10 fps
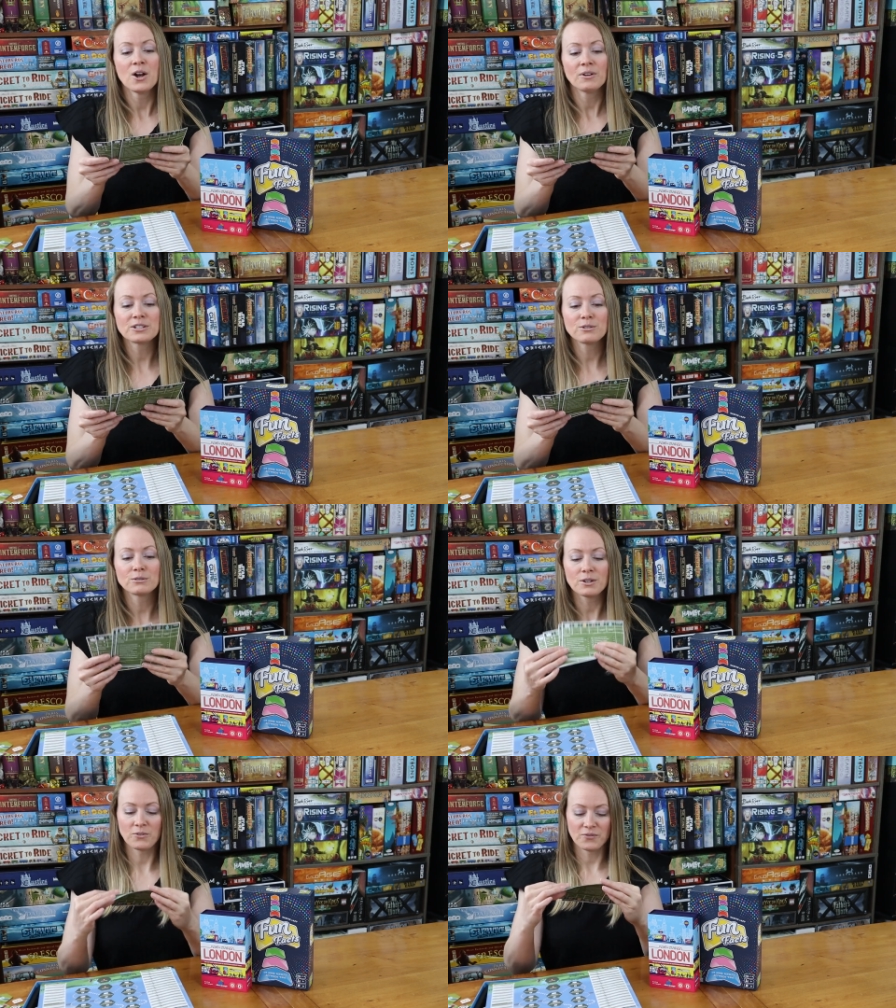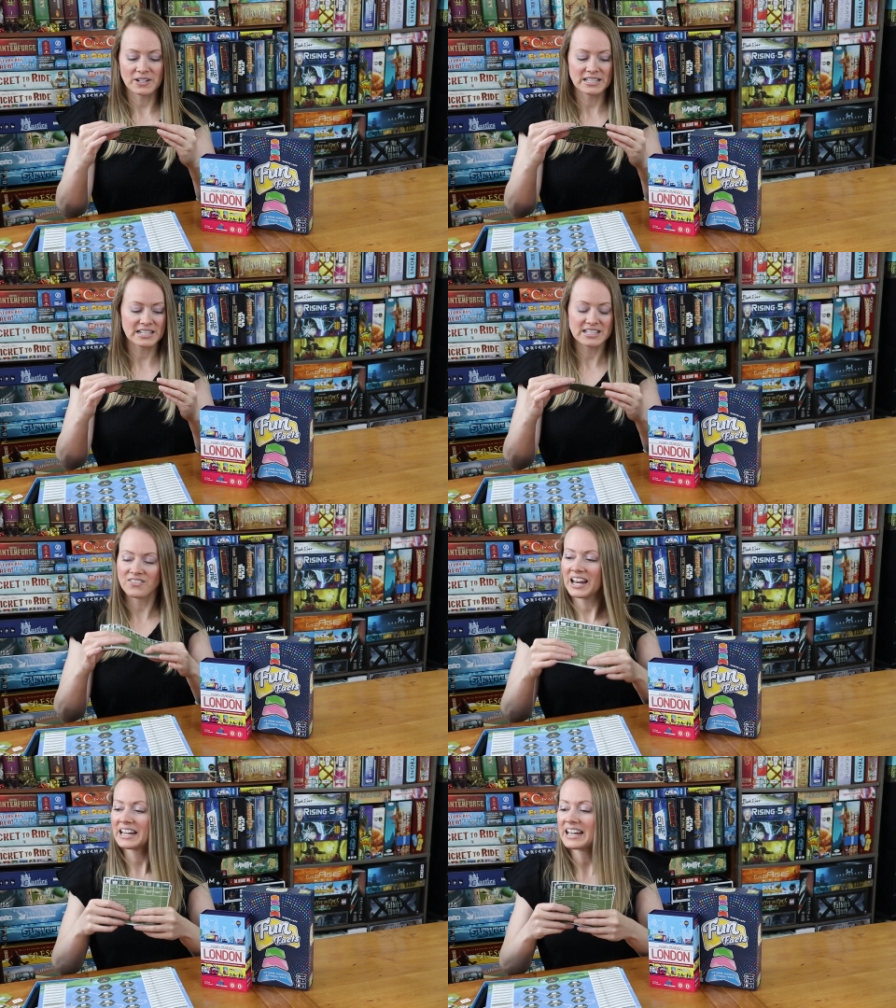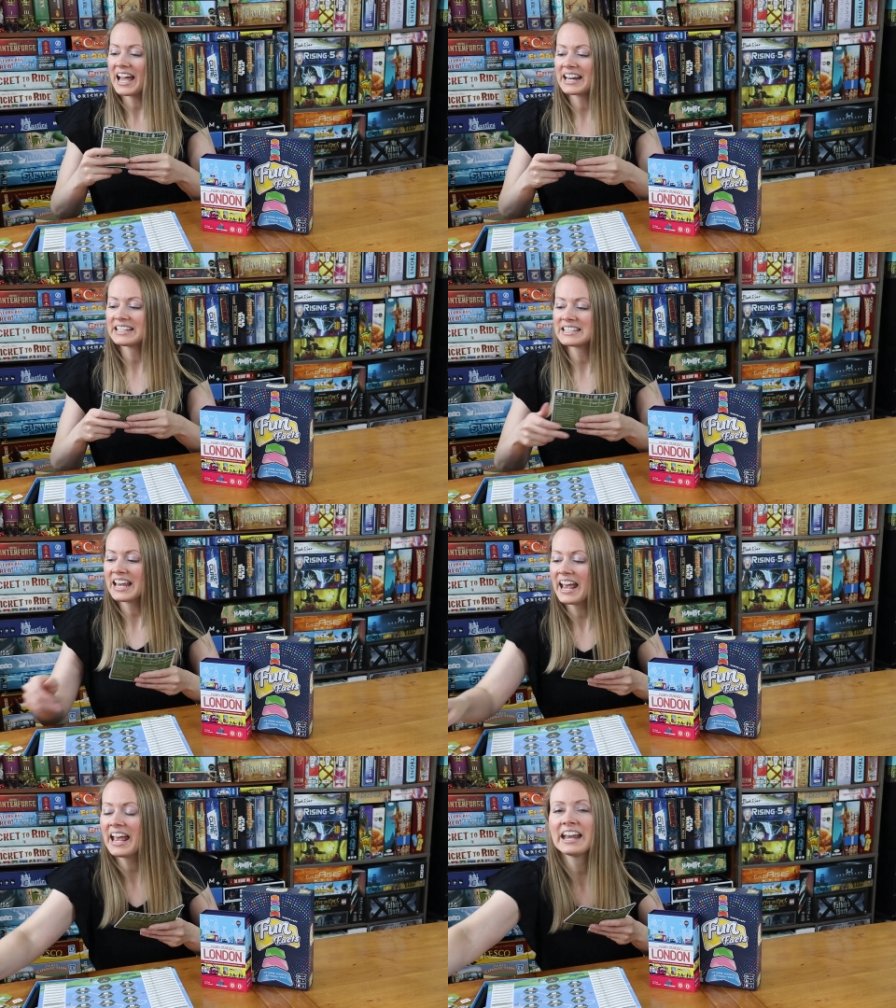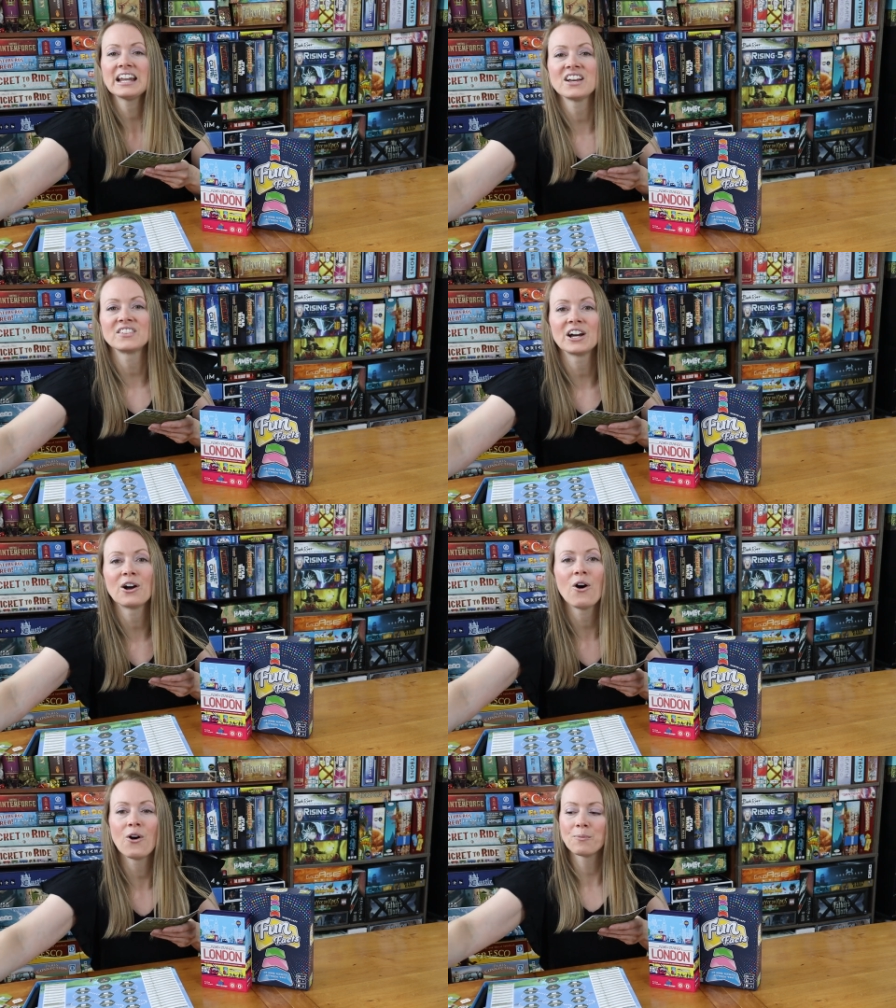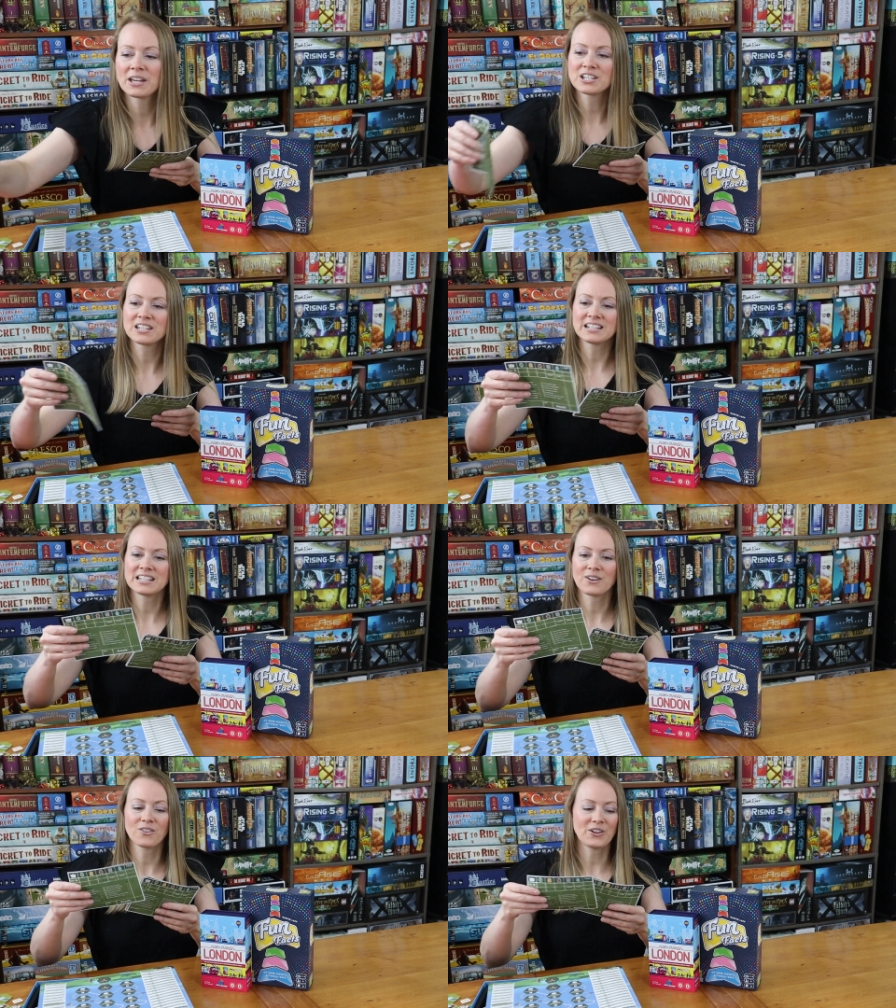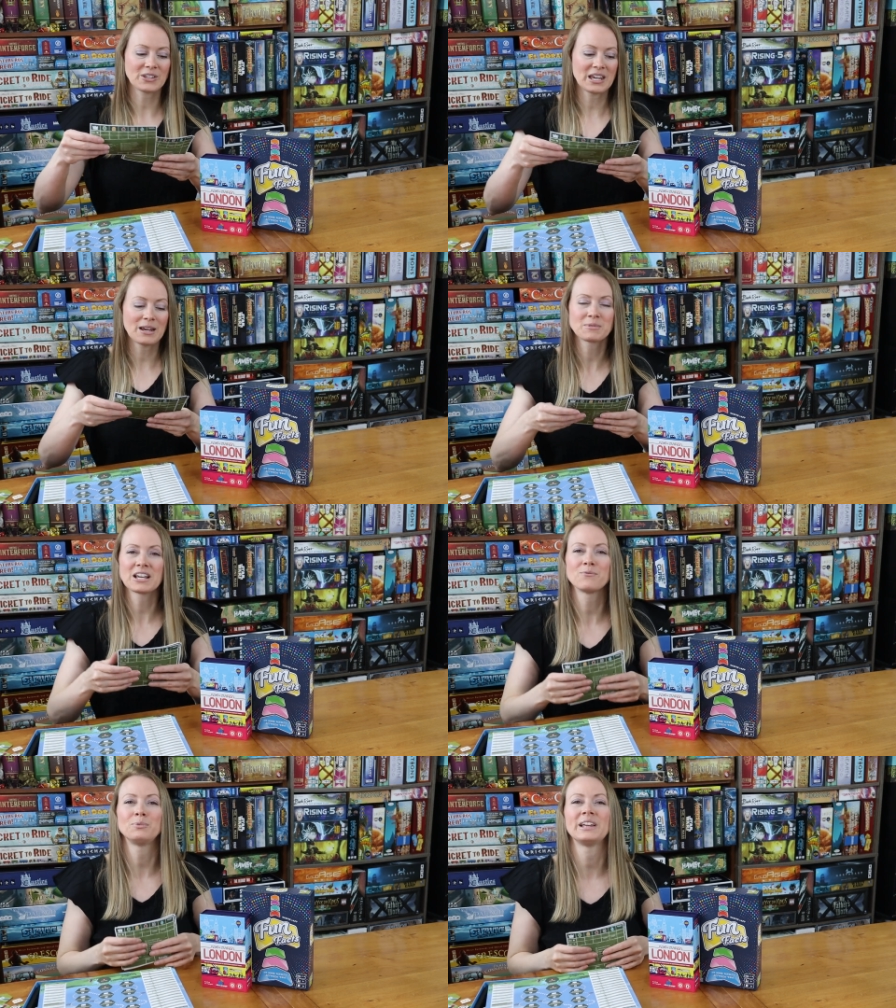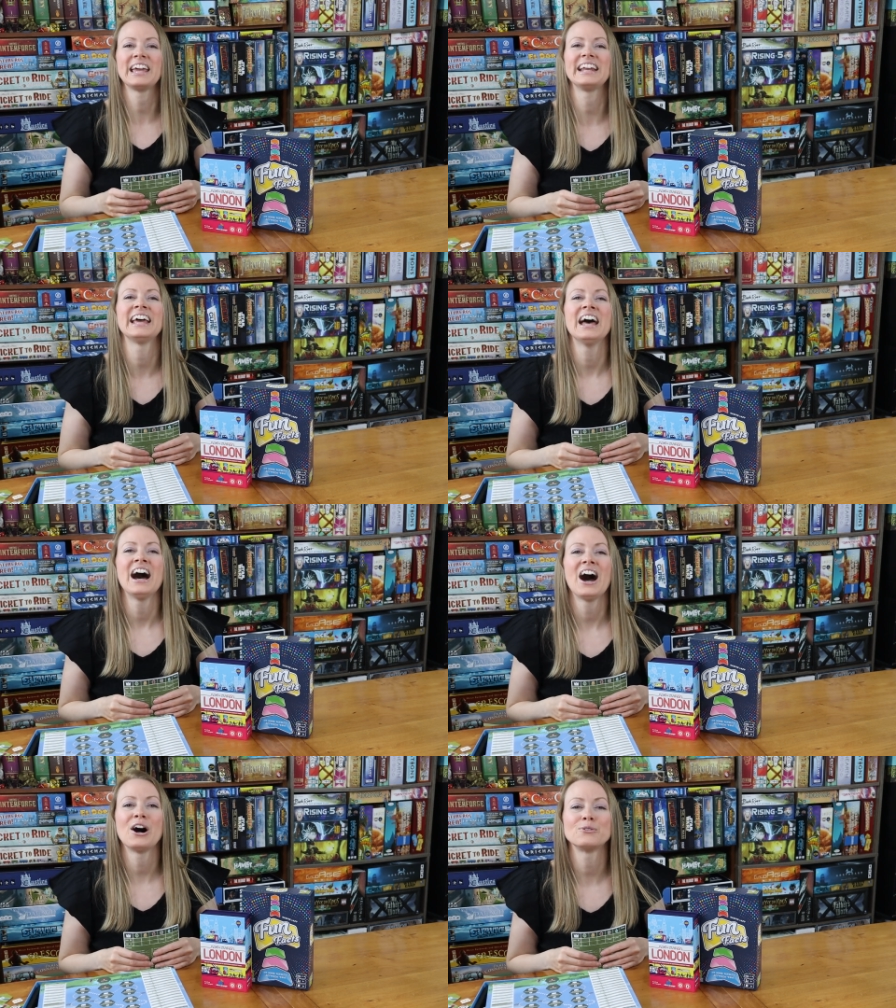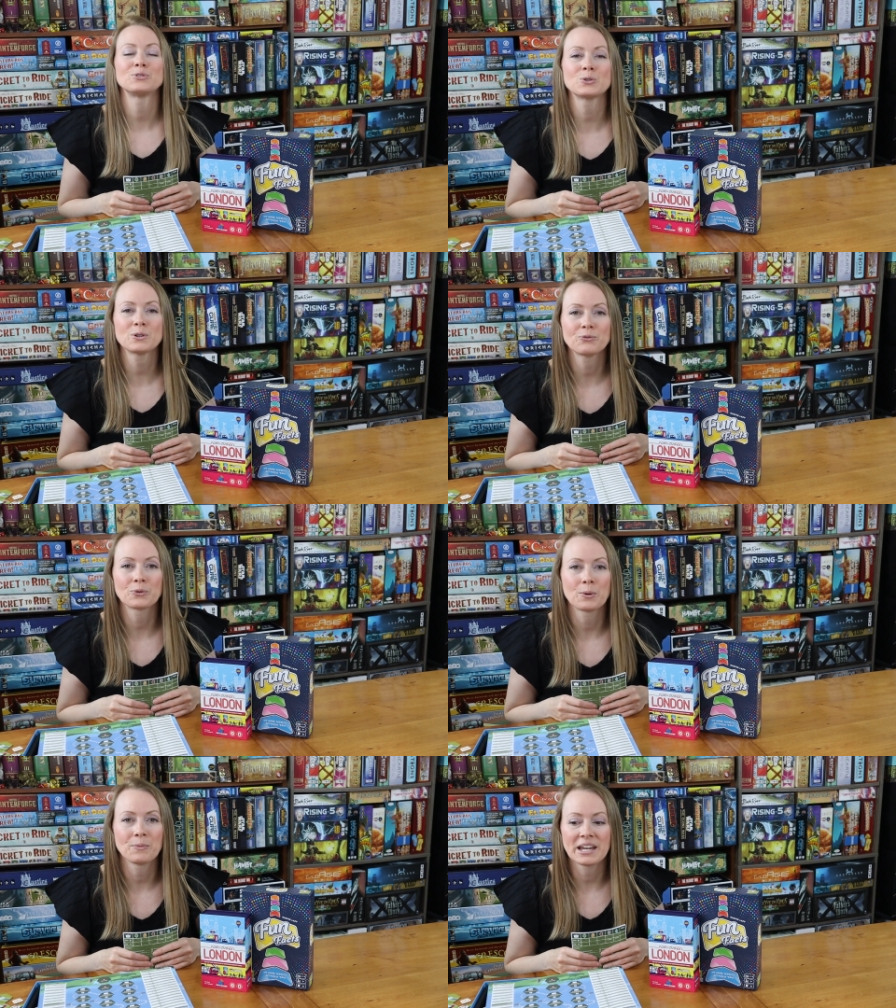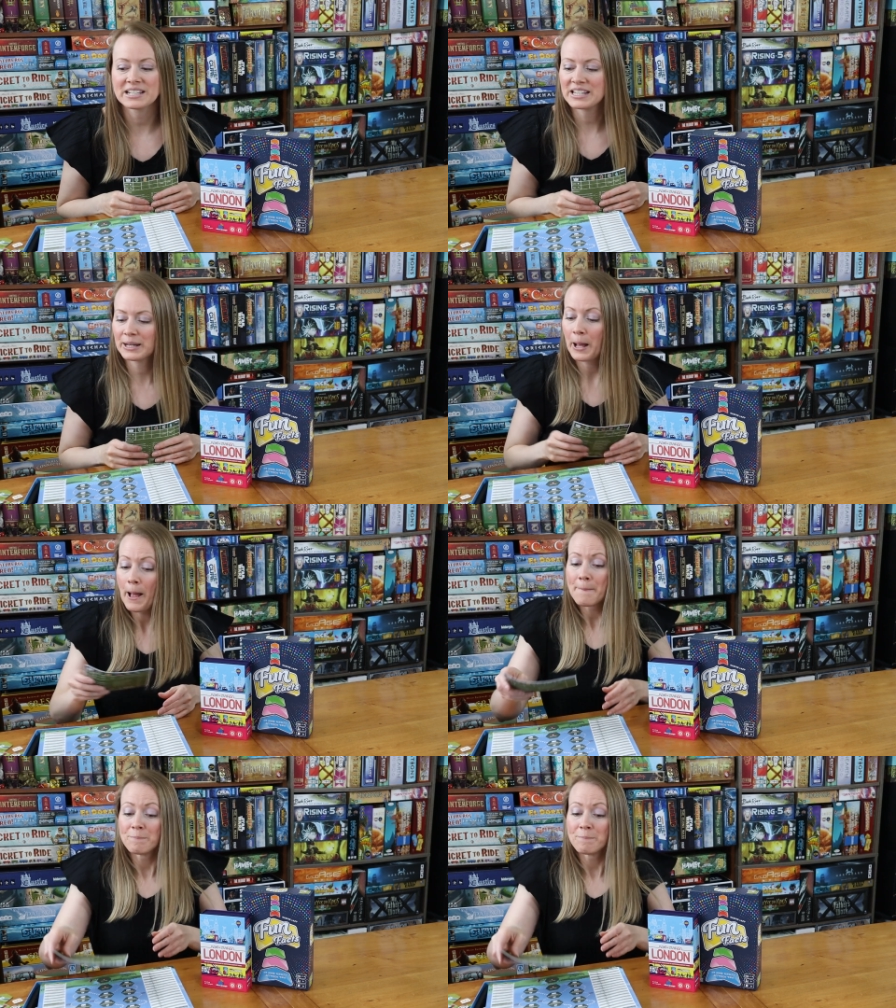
One, two, three, four, five, six, seven, eight, nine, ten. I've got all my sheets here of all the games I've played of Dorfromantik.